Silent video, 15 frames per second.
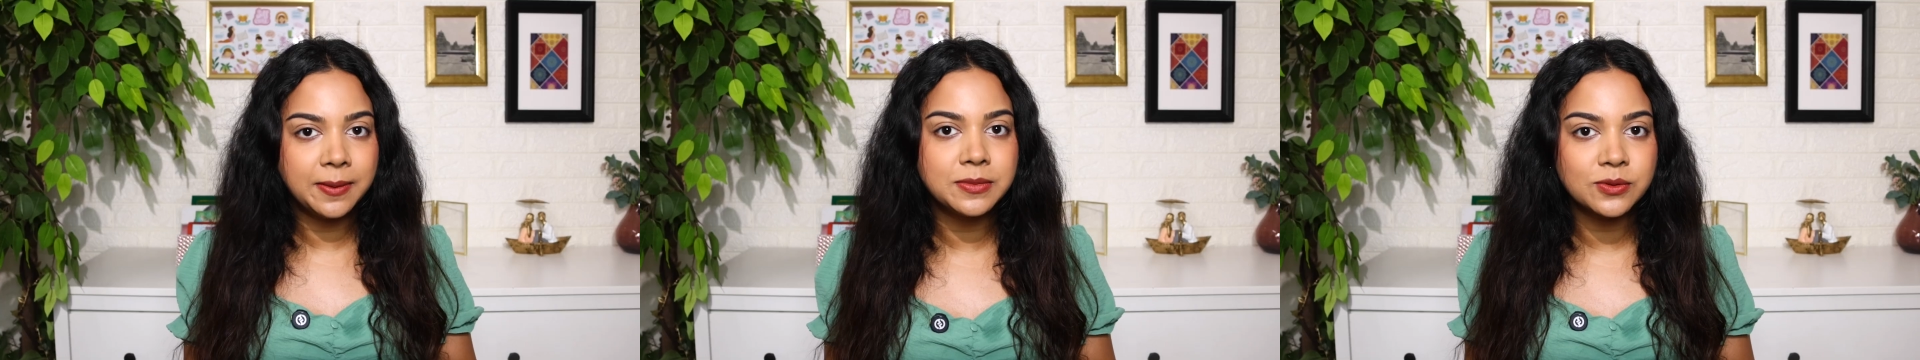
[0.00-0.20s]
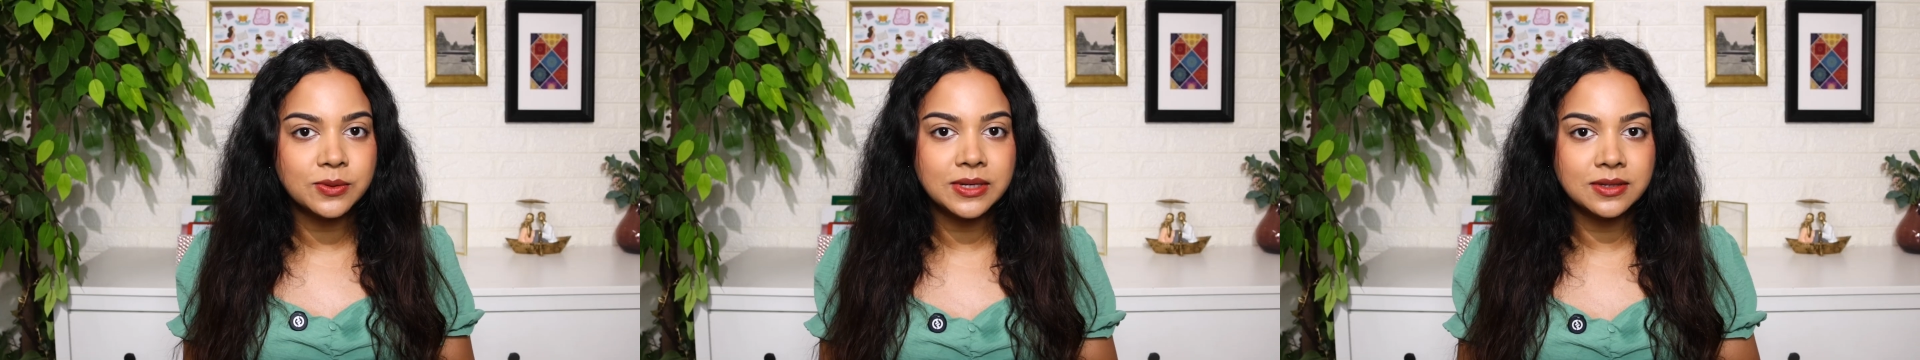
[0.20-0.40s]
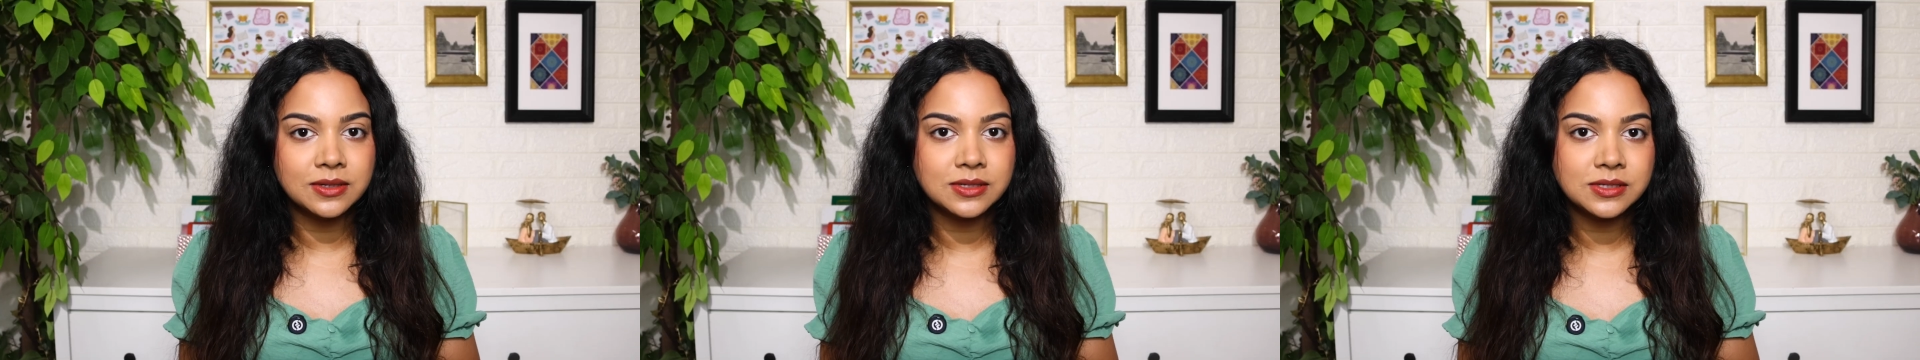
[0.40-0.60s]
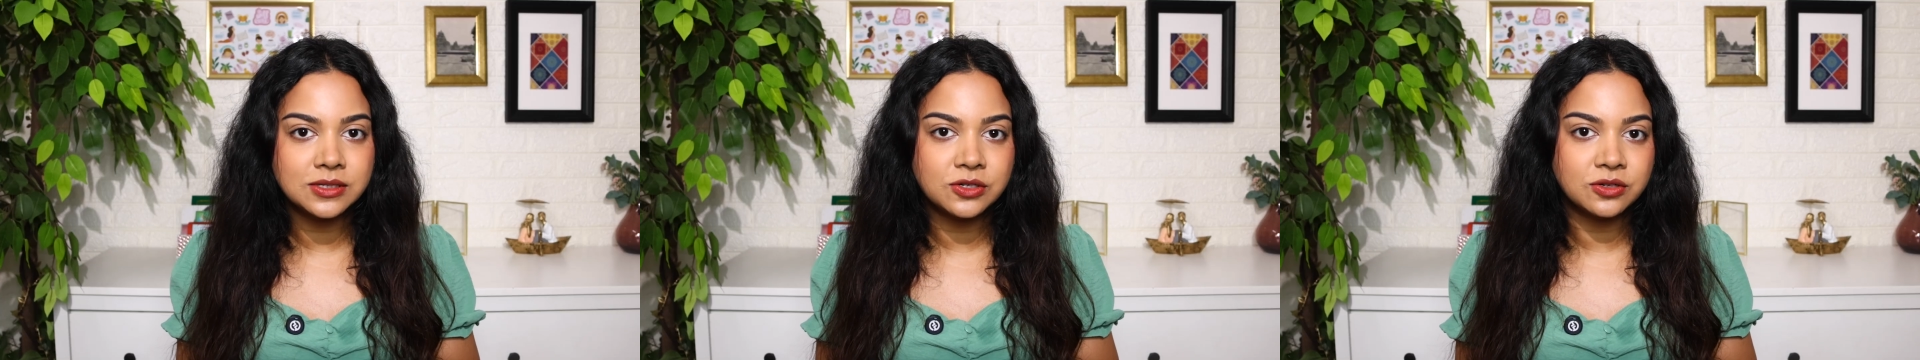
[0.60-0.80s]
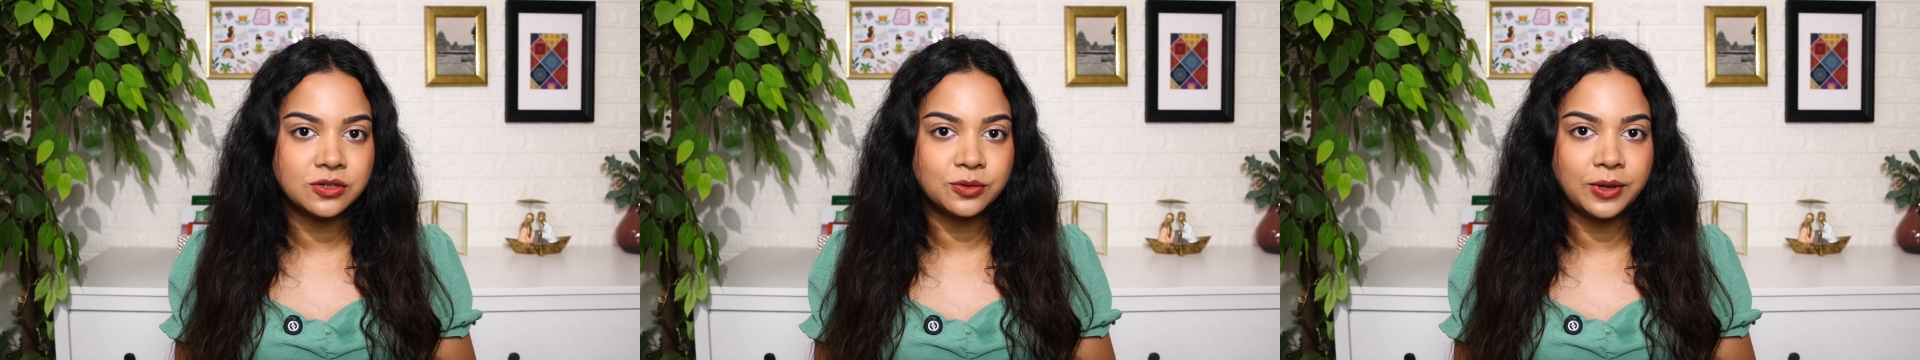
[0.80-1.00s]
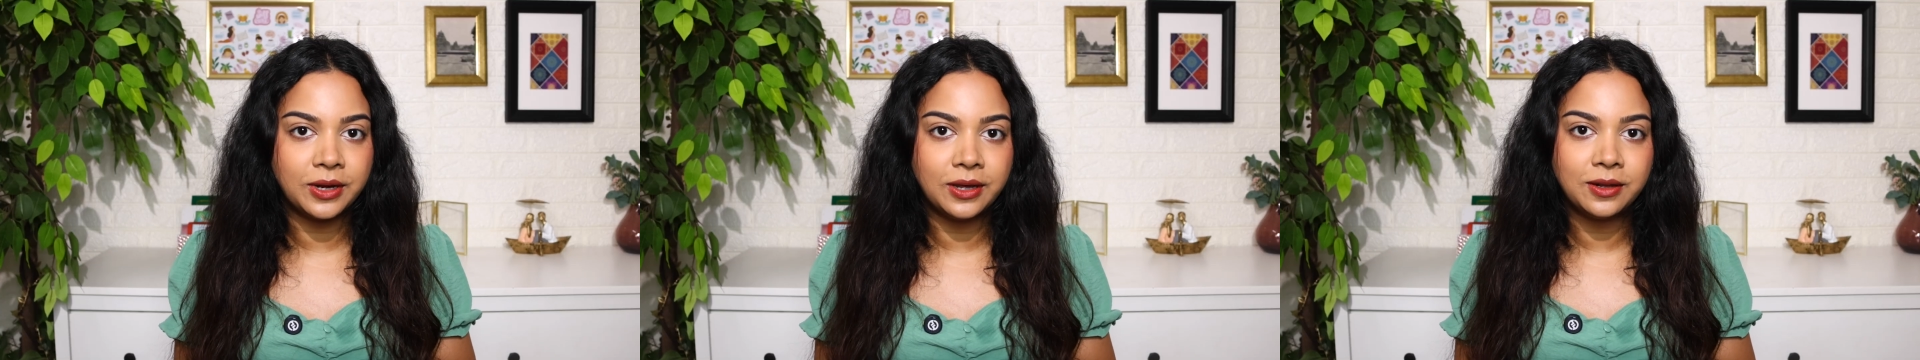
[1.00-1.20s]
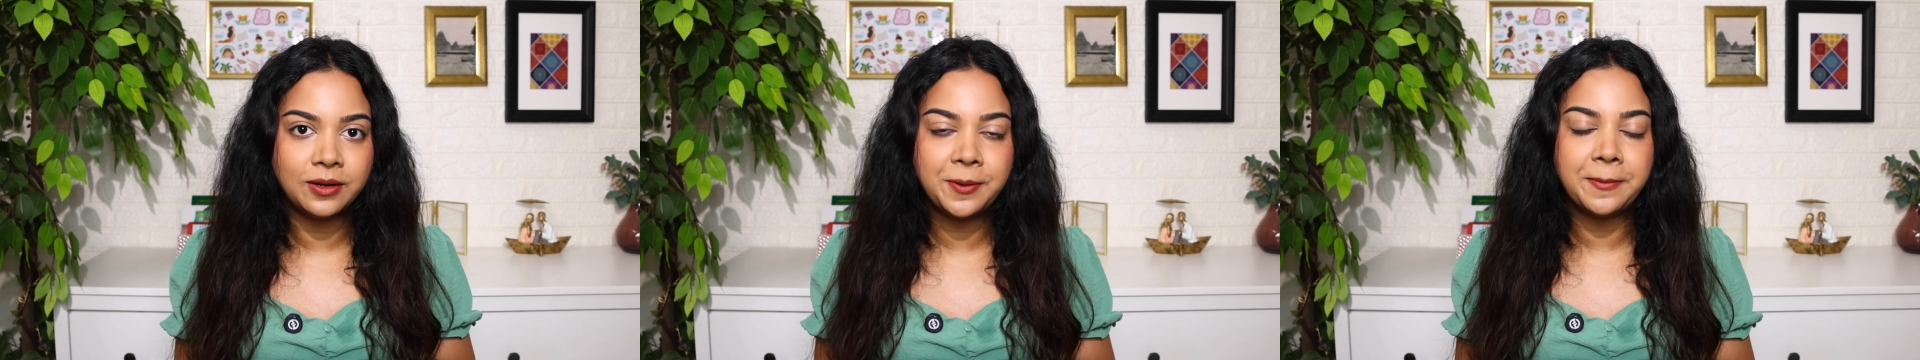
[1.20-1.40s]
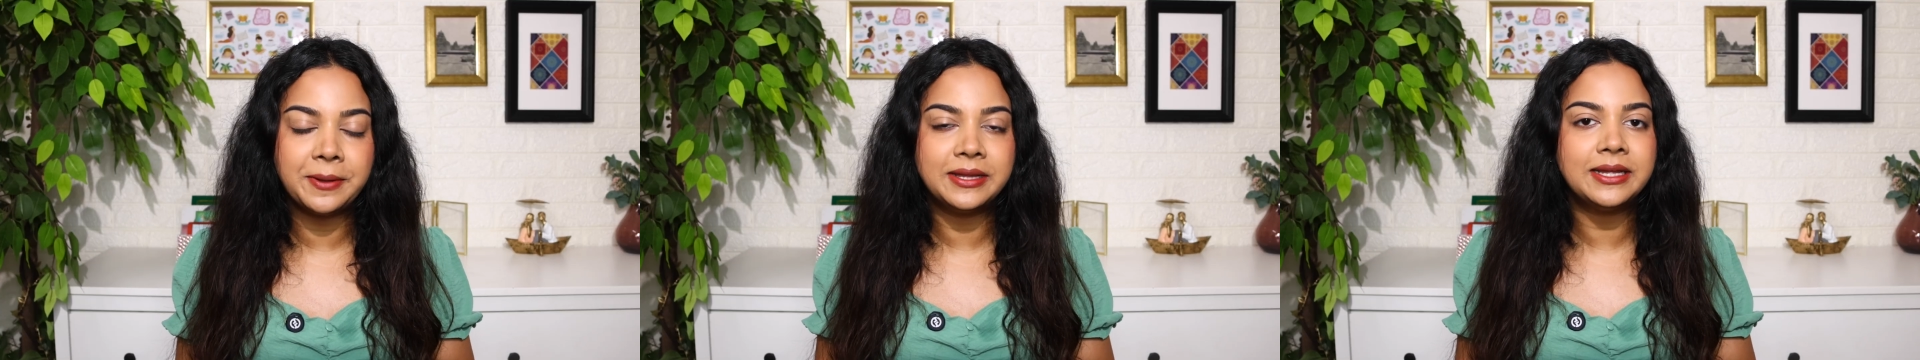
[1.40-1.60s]
I'm doing this
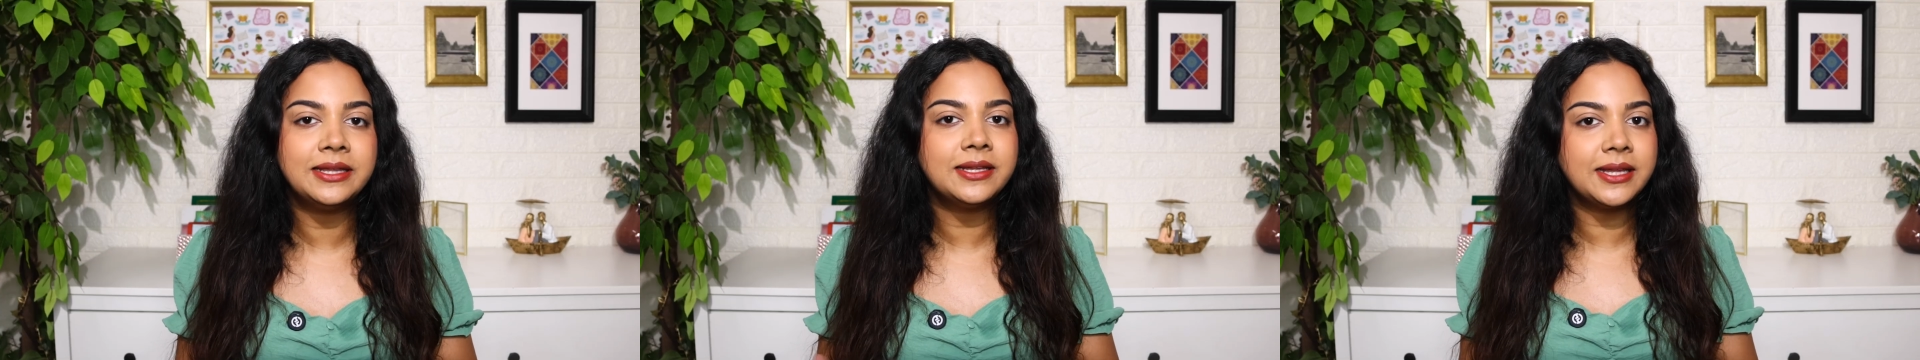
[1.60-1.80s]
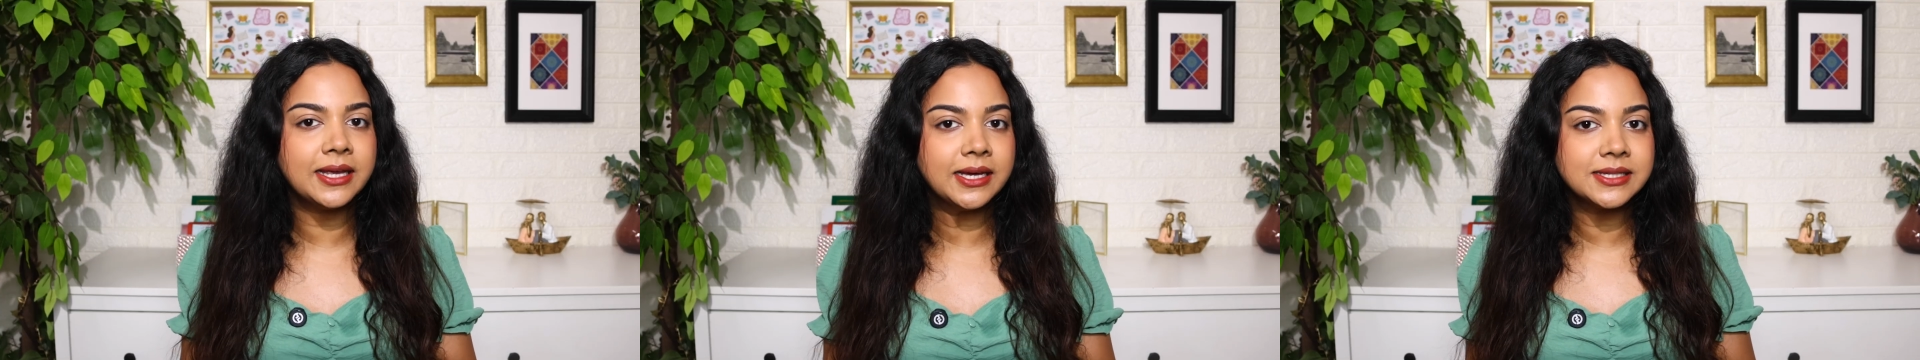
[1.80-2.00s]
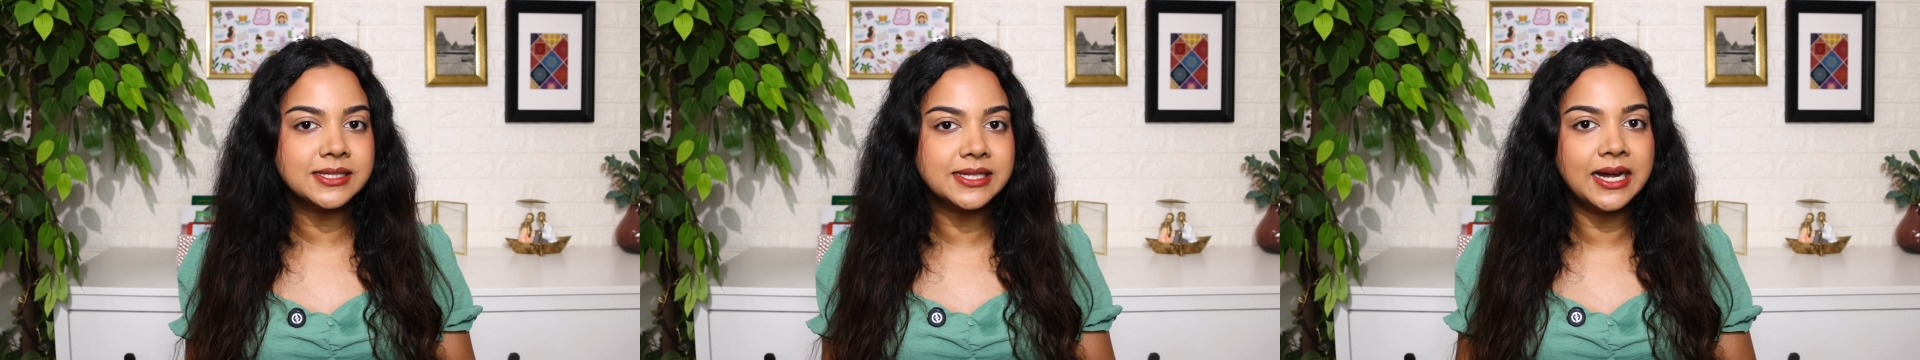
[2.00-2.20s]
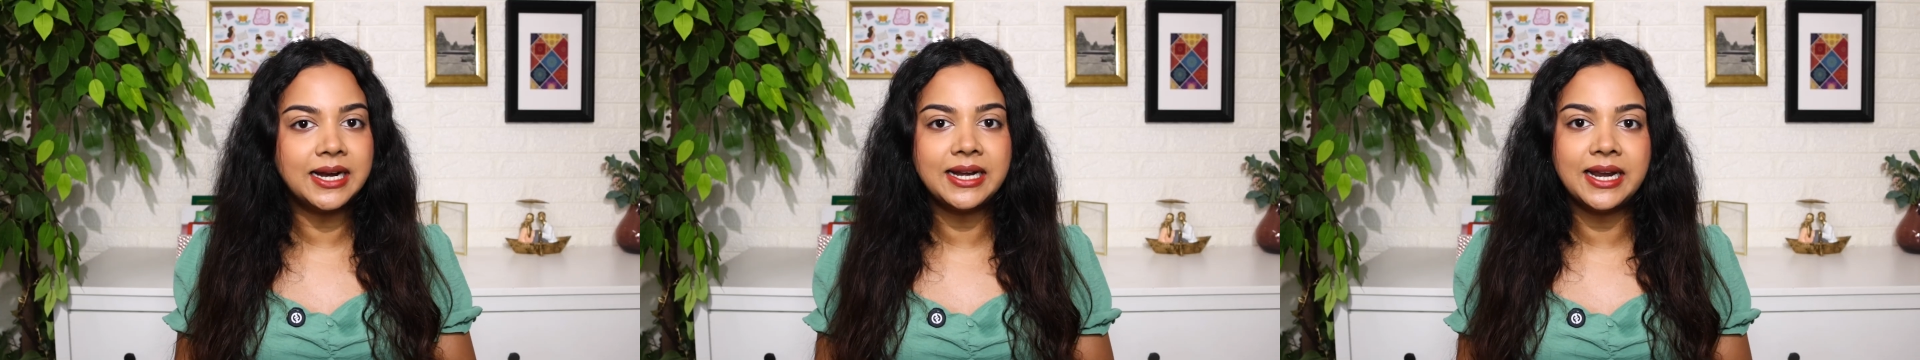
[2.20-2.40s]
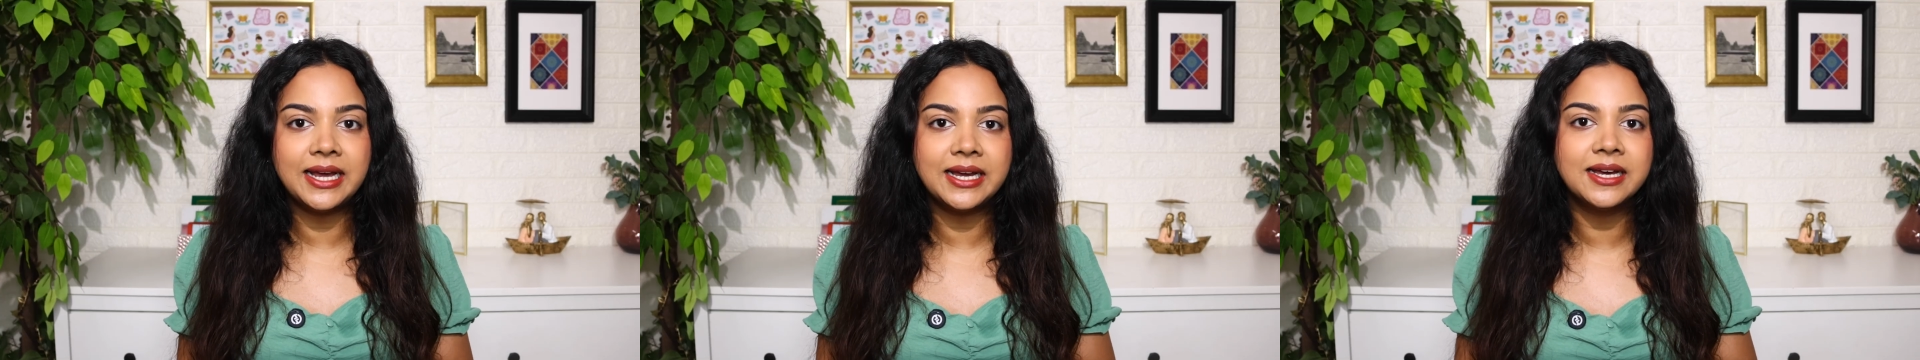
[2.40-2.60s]
tutorial, but then the thing is that